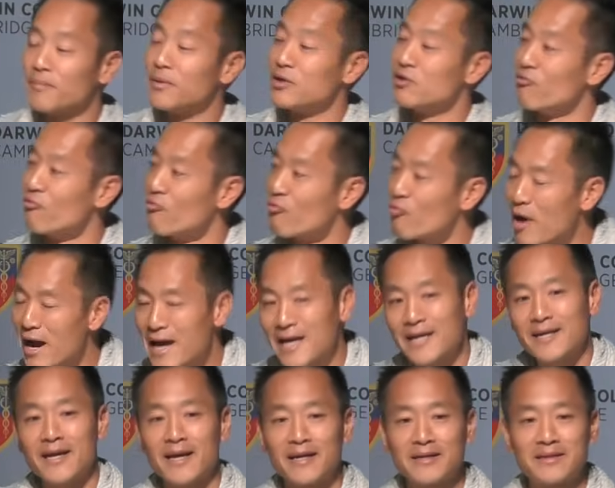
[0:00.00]
but you're
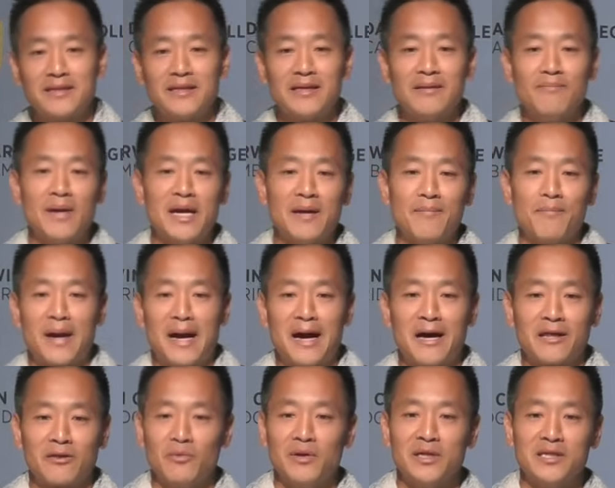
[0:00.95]
right next to the main
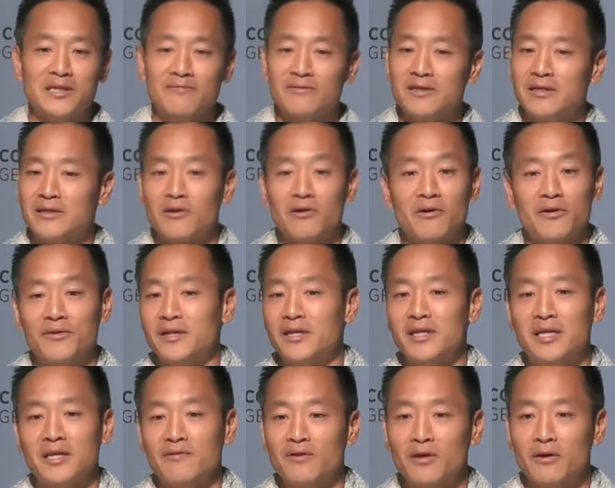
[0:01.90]
pathways of Tikal. They
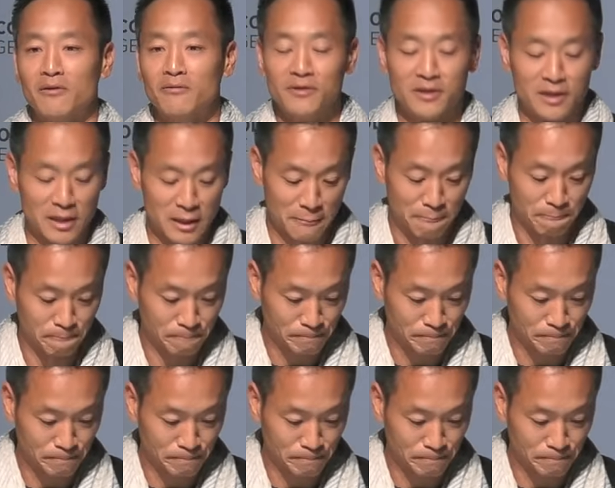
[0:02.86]
didn't even know it was there.